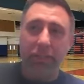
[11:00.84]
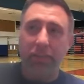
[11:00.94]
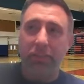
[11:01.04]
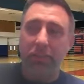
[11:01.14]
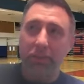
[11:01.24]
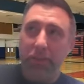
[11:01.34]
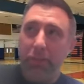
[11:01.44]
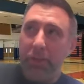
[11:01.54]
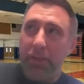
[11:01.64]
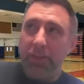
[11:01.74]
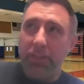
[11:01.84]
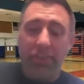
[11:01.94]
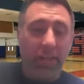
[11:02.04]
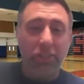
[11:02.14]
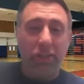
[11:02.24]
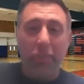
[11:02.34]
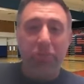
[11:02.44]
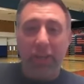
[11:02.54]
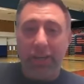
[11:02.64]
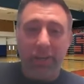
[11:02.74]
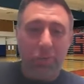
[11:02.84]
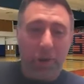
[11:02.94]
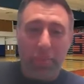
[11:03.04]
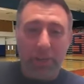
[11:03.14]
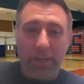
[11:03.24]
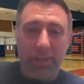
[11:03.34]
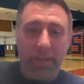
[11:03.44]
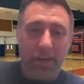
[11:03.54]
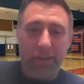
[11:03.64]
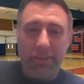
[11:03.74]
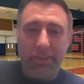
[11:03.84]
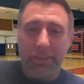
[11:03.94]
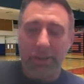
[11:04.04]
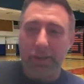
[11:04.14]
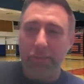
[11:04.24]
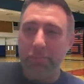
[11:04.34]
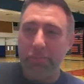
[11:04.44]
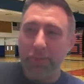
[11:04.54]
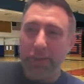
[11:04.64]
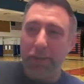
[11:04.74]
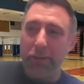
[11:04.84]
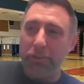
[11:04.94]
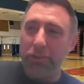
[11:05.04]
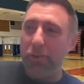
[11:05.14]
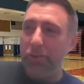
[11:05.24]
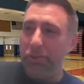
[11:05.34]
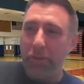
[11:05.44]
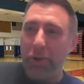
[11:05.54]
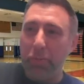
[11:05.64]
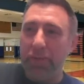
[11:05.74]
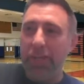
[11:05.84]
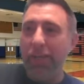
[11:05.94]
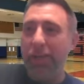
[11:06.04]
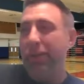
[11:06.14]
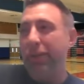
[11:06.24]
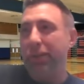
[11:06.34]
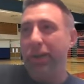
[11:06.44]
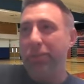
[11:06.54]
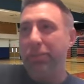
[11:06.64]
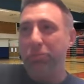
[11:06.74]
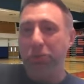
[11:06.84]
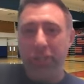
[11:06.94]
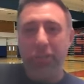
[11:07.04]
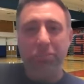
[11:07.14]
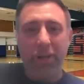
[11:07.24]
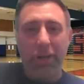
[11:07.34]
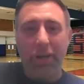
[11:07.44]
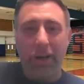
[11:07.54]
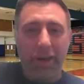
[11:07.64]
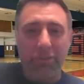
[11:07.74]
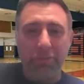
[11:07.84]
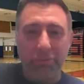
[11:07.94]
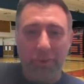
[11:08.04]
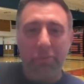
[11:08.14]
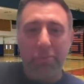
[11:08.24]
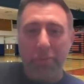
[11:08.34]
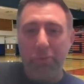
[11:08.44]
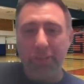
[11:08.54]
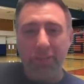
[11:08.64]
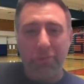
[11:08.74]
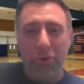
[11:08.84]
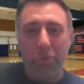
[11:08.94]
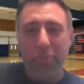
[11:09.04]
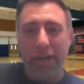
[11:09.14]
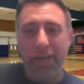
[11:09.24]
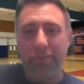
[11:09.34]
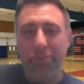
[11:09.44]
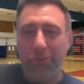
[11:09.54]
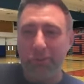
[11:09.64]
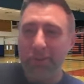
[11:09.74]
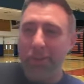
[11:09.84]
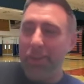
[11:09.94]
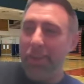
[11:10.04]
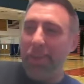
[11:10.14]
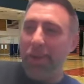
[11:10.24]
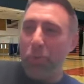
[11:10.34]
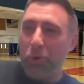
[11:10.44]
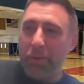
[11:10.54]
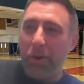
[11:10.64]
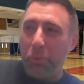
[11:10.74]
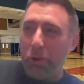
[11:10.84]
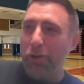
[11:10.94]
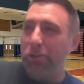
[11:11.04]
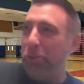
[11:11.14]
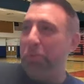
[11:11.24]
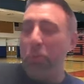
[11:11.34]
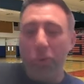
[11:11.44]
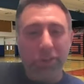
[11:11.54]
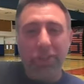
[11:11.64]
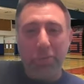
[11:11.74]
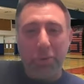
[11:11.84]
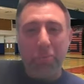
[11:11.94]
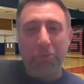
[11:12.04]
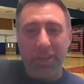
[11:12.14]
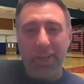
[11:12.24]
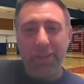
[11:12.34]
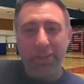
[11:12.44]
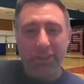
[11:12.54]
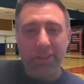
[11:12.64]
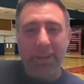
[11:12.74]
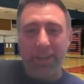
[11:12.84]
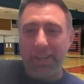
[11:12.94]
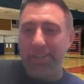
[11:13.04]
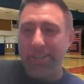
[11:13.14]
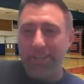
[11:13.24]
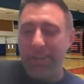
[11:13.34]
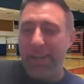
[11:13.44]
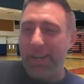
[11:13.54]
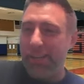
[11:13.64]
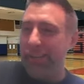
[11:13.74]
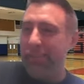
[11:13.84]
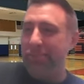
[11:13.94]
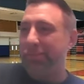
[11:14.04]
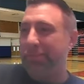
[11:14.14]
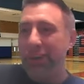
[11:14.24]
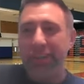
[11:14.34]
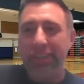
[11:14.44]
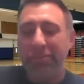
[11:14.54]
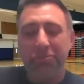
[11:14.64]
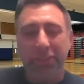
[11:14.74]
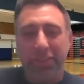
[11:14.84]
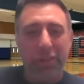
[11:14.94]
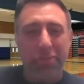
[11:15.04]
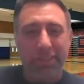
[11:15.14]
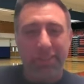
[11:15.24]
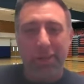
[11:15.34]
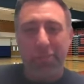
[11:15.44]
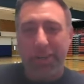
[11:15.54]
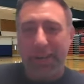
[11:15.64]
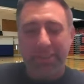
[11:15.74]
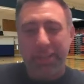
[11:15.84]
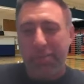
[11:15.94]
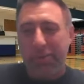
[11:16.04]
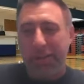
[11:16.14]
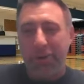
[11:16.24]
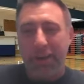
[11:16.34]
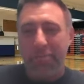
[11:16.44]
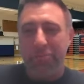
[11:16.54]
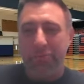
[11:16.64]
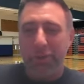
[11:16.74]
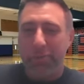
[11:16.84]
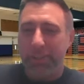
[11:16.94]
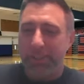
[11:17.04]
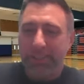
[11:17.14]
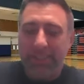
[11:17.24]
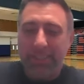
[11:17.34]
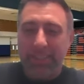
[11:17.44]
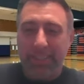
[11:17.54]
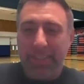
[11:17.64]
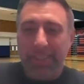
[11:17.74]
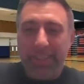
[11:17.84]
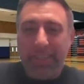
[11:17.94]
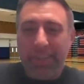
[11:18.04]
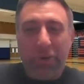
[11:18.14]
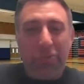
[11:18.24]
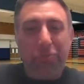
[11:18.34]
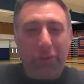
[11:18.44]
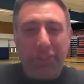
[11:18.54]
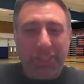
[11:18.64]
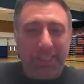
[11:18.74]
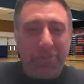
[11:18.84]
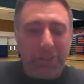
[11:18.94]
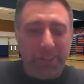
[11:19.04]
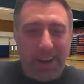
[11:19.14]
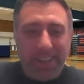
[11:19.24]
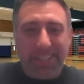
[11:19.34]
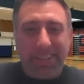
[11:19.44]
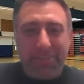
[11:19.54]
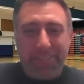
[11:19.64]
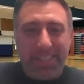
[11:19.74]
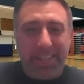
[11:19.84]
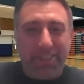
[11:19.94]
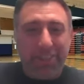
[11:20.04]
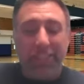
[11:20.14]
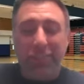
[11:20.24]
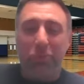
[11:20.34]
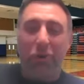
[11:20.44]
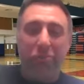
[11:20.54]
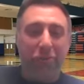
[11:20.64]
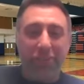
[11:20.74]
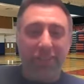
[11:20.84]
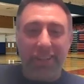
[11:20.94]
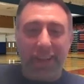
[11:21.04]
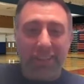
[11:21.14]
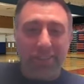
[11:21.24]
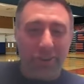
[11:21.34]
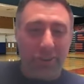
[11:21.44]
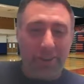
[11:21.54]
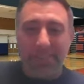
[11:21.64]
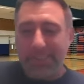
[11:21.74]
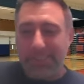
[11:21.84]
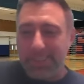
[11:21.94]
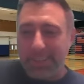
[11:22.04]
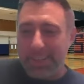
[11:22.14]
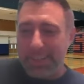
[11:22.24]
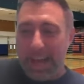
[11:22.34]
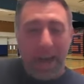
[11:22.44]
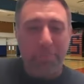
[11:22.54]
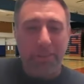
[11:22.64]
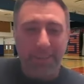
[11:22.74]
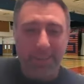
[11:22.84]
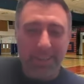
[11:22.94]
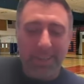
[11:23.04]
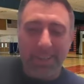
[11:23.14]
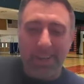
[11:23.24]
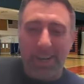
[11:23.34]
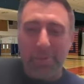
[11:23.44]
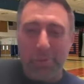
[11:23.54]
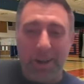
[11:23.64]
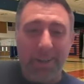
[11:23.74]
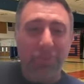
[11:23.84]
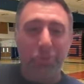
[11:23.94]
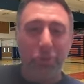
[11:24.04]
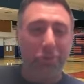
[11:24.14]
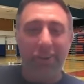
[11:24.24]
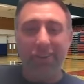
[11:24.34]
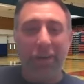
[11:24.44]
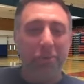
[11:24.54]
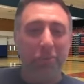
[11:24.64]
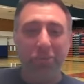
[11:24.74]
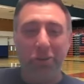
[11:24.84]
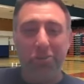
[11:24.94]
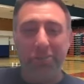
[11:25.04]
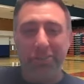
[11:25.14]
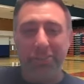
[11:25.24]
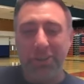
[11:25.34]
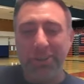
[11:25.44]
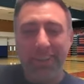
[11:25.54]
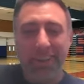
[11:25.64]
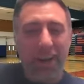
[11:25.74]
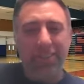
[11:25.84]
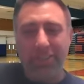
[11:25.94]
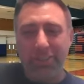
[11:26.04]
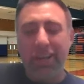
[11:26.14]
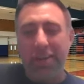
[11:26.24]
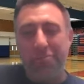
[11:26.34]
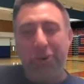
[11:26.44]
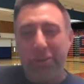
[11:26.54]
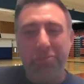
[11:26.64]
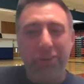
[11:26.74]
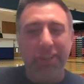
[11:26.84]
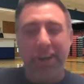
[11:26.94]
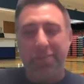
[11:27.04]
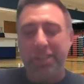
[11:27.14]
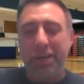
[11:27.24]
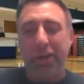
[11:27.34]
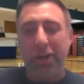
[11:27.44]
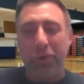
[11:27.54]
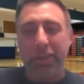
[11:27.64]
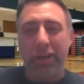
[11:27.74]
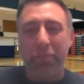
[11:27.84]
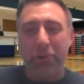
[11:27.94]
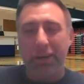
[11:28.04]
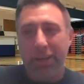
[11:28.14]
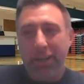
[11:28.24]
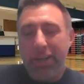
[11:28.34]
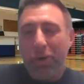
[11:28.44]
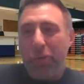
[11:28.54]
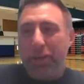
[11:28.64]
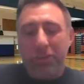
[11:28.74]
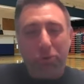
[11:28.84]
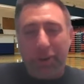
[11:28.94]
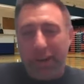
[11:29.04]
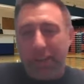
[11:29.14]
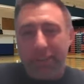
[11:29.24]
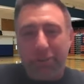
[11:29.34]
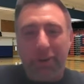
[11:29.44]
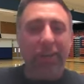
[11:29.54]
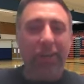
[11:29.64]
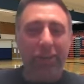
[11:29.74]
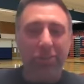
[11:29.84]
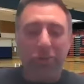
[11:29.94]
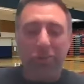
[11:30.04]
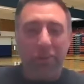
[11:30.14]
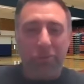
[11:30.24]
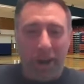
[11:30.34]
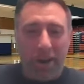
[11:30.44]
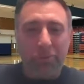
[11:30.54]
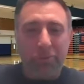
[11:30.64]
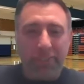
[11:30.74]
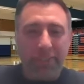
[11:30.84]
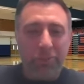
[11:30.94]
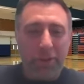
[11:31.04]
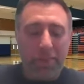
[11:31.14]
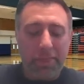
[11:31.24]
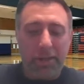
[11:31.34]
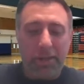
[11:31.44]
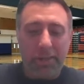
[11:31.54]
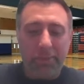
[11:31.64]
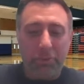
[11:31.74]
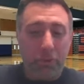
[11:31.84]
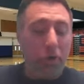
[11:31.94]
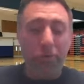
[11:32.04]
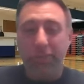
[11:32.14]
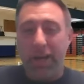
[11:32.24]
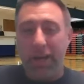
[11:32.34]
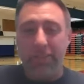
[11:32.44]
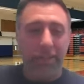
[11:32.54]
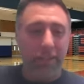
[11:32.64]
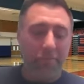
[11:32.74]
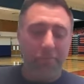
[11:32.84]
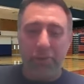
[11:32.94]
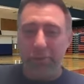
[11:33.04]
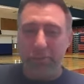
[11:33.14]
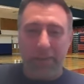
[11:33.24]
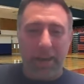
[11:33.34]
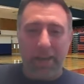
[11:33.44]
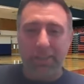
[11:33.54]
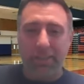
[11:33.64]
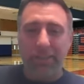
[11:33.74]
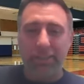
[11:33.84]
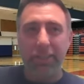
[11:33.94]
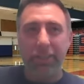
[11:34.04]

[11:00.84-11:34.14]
it's the section I played in when I played there. You know, so there'll be some gyms I'll have some fond memories of going back into. There will also be one gym in particular that I still get a uneasy feeling in my stomach every time I go to Hemfield because, you know, unfortunately for the 97 Cedars, that's where our first and last loss happened. And my high school career at Lebanon was over. So yeah. I still get a funny feeling every time I go in there, but we had some great, great years and great rivalries with all those guys, the Hemfields, McCaskies.